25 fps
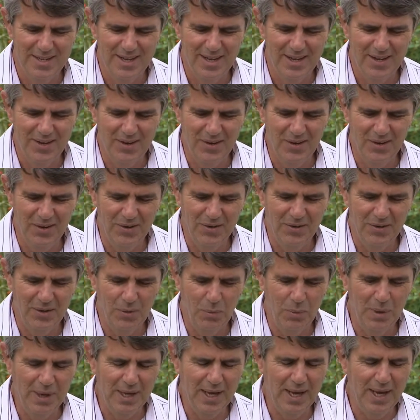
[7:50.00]
on the
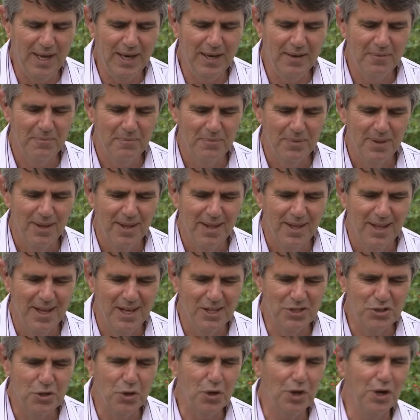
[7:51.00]
weekend.
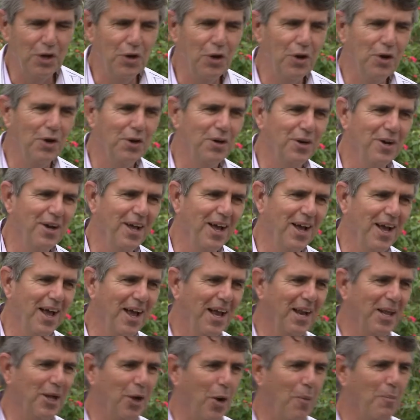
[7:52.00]
Certainly not in
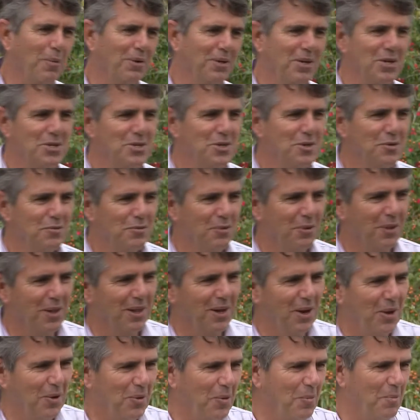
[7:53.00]
any competition for the
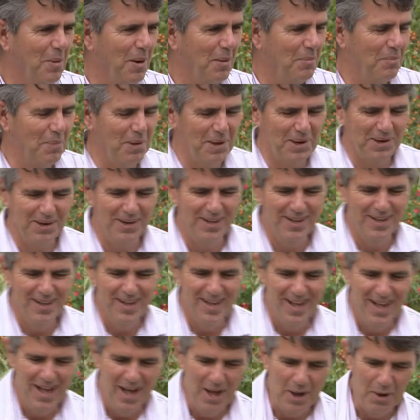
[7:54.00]
local putt-putt.
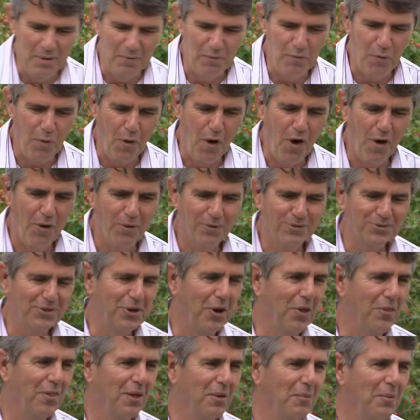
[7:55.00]
4 holes I
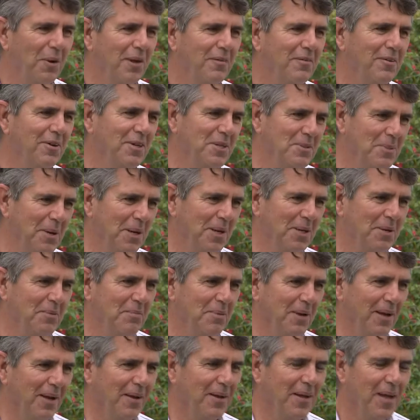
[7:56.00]
don't think we'll ever expect to
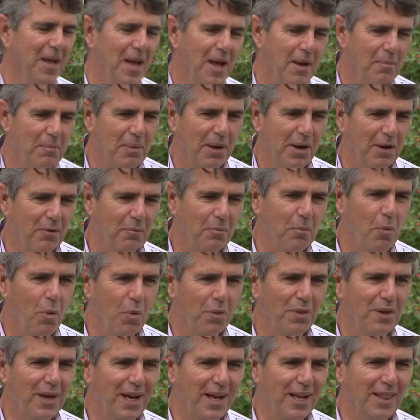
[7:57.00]
be. But more
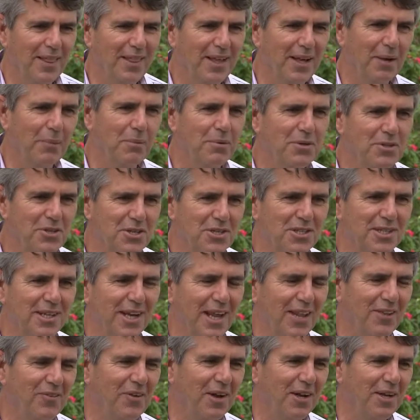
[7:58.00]
than anything, it was just
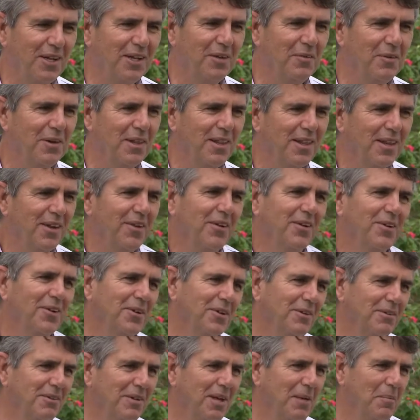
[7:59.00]
another activity that I
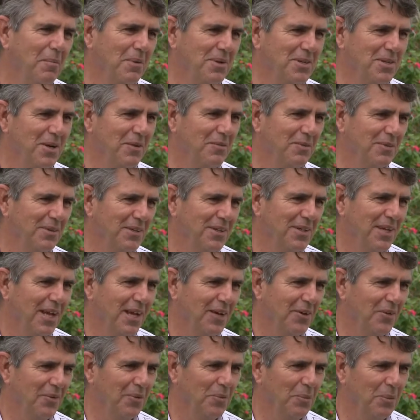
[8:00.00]
could keep myself entertained on the